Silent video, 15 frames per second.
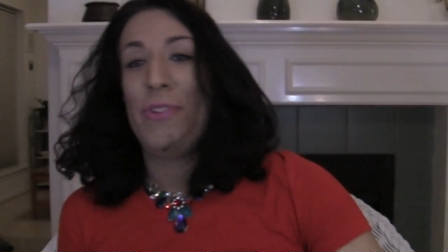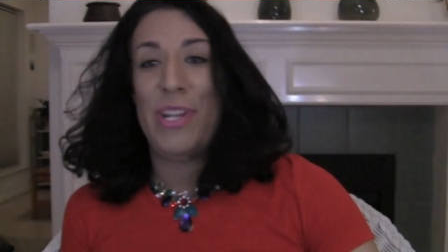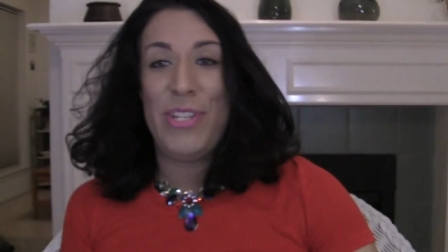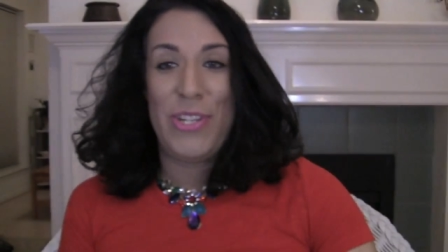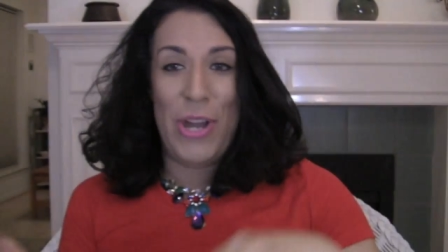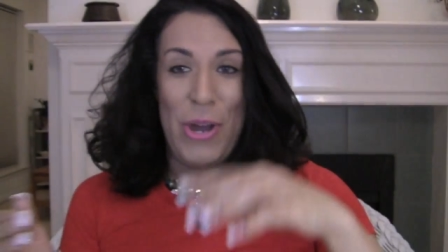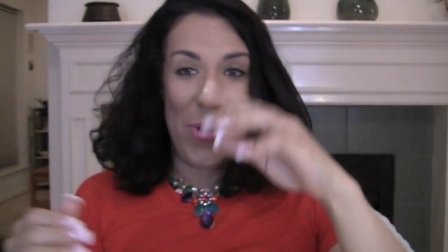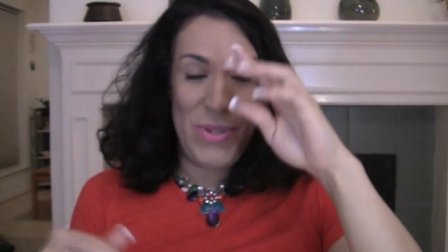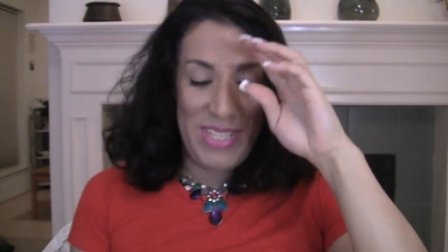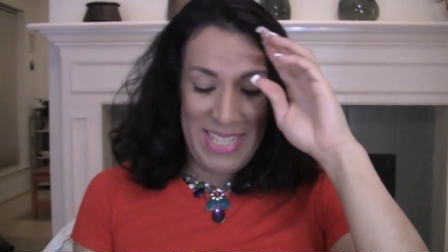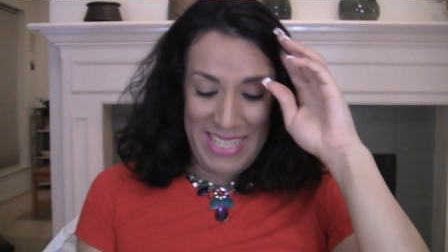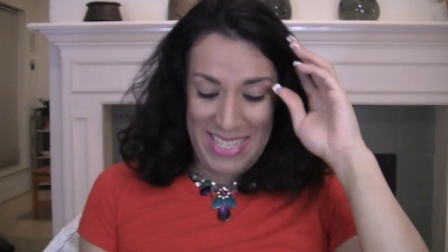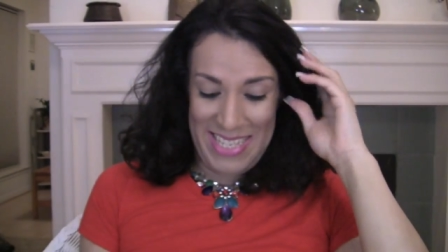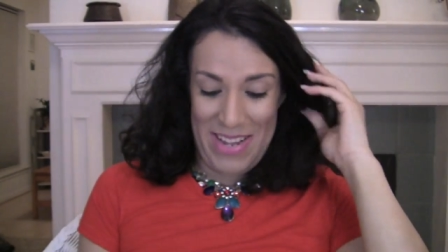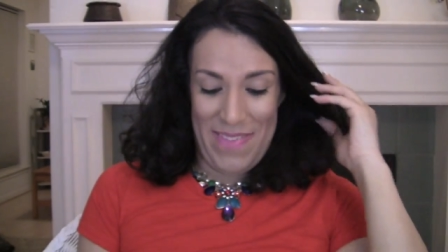free totes
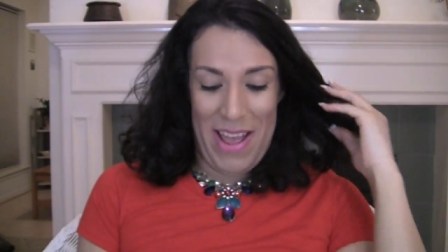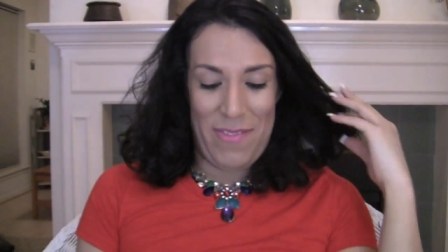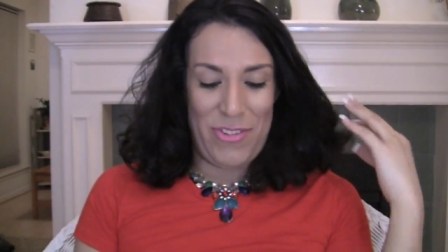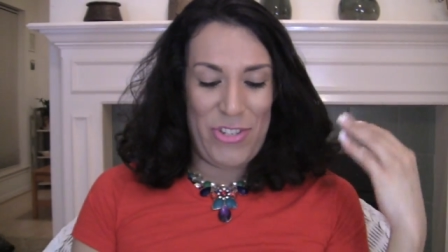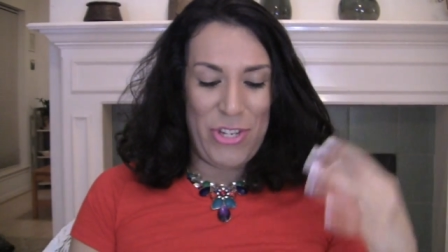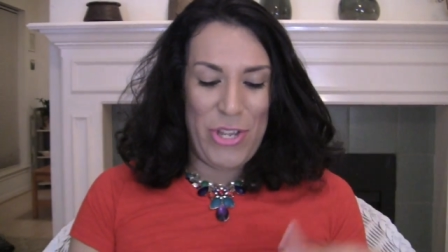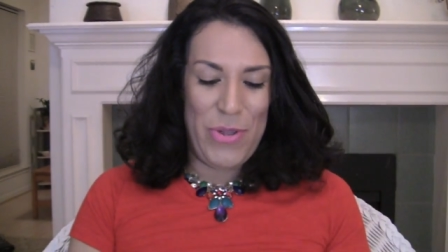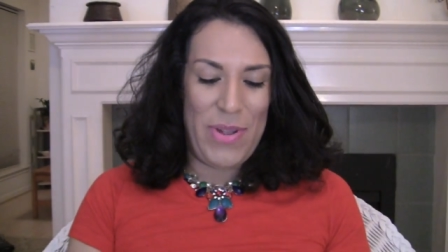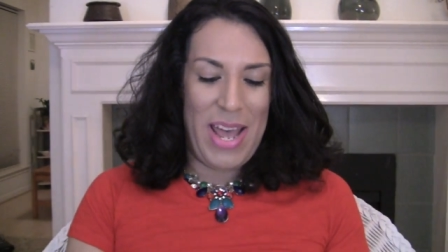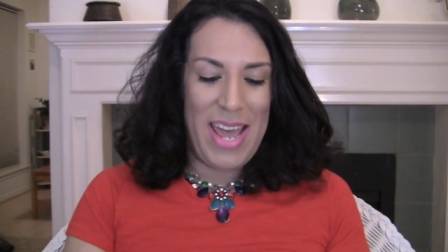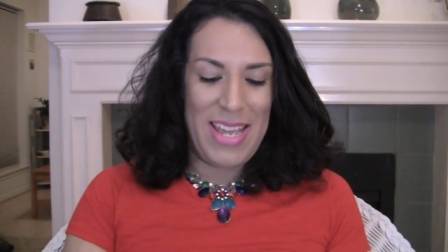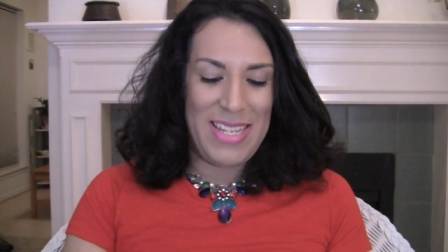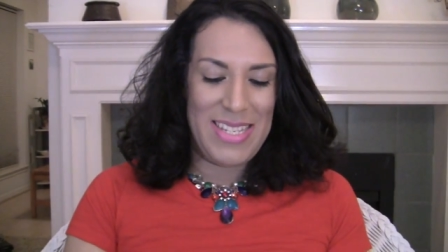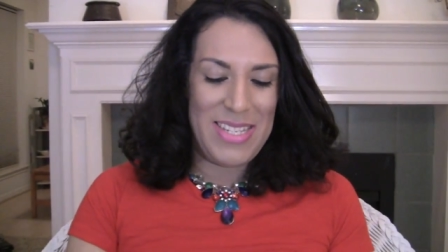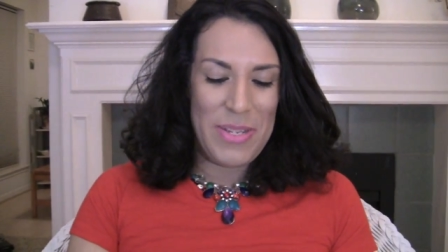and stuff I have to show you guys.